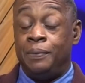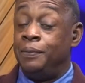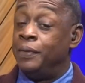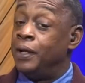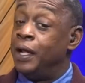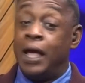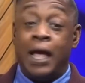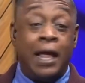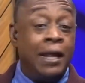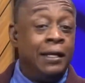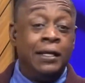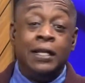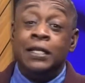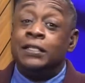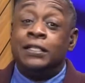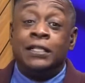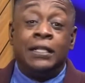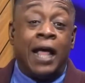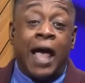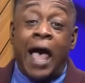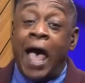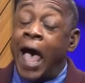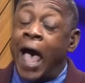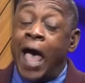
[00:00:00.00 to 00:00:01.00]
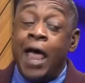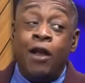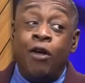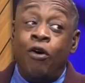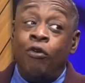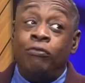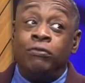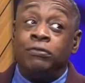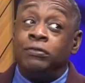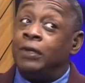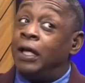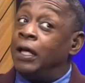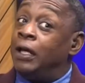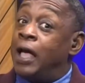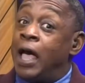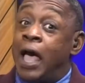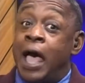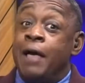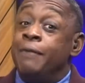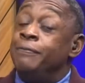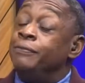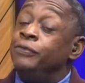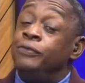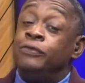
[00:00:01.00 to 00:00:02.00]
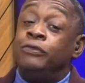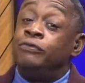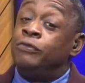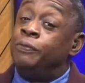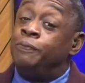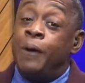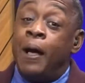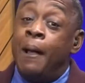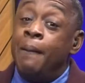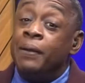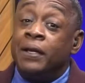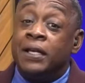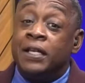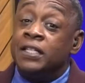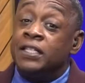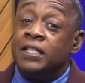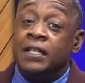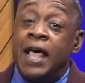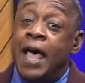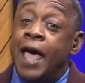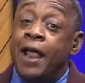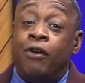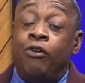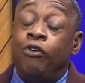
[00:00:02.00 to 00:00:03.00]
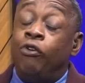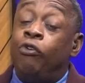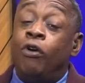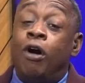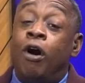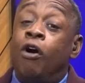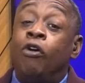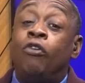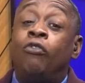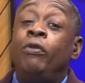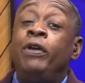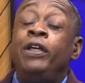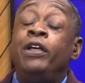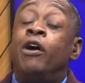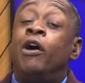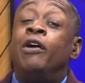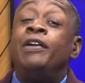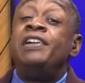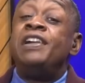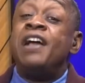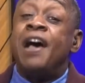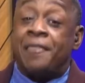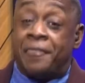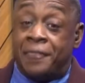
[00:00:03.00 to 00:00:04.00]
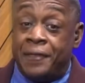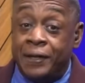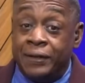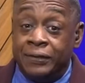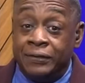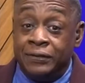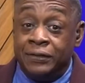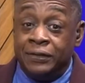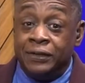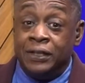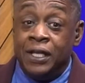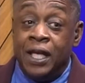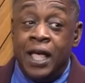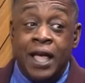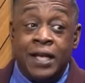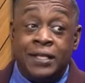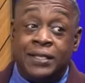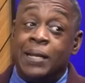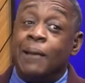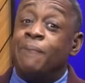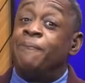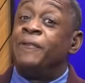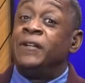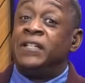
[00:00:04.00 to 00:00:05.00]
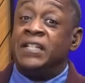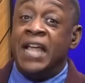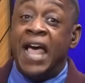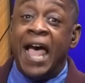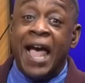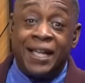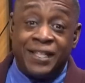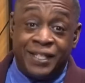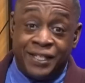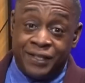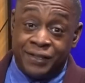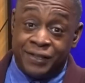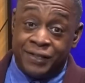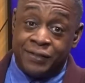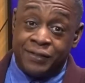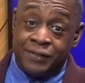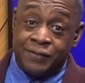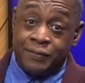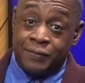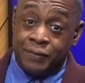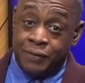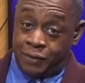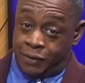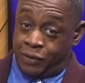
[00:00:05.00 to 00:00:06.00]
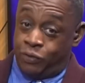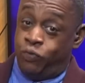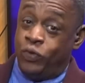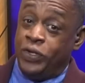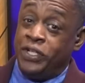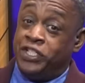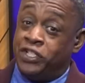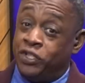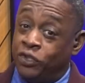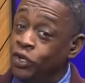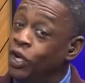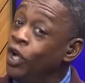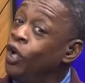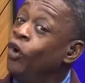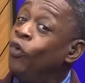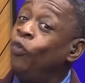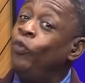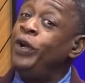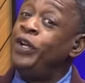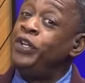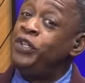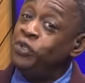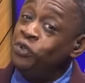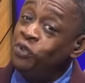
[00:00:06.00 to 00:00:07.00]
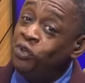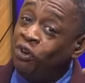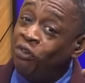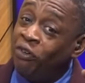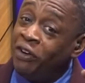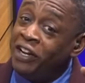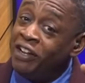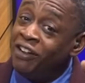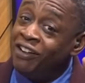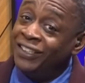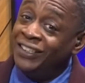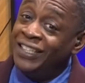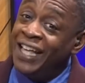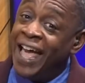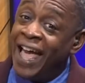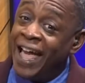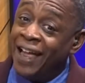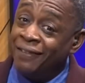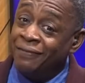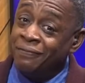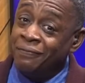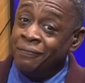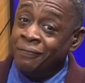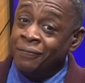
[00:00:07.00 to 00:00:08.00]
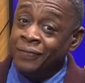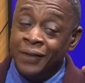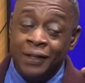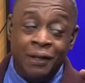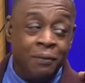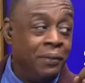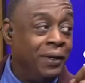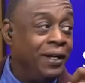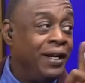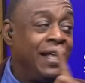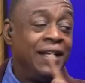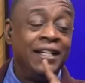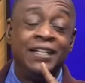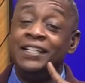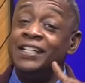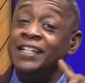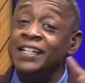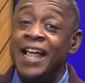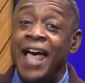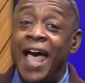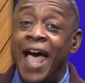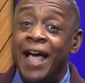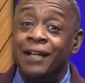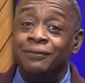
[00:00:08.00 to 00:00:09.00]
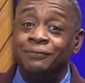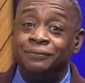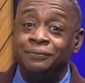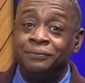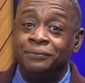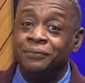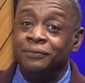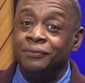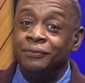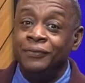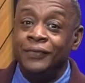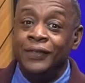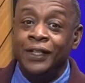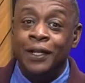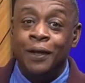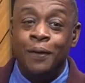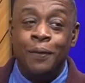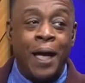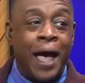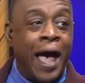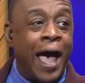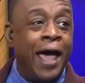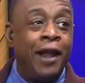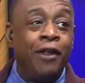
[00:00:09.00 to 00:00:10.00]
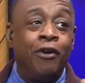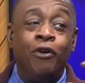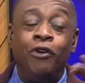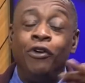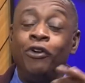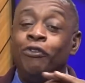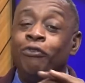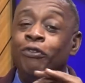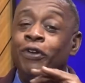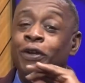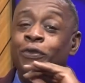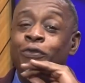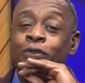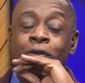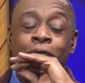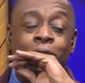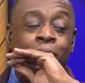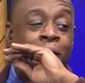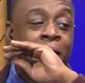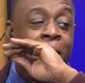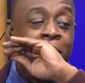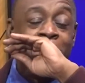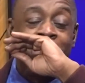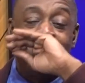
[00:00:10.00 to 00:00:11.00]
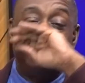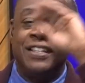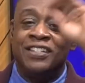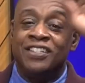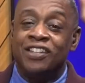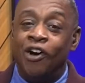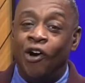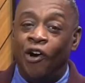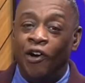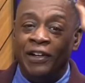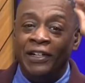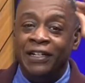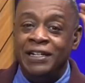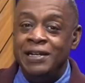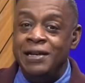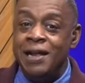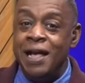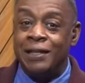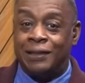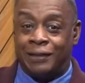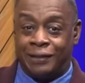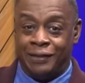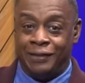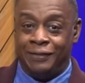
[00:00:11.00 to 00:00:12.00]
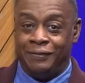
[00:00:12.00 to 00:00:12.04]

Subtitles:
And listen, Republicans and I don't agree on nothing except for taxes. We do agree on that. But other than that, I don't agree with Republicans on nothing.